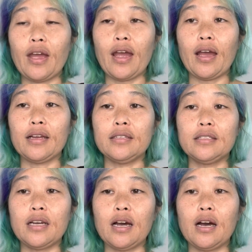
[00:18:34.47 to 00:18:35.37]

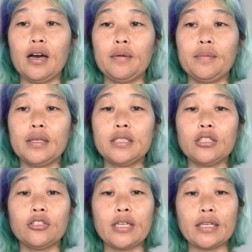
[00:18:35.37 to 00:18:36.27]
And
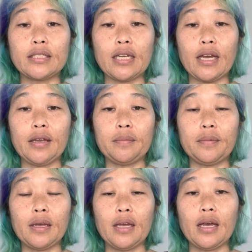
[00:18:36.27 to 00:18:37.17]
until next time,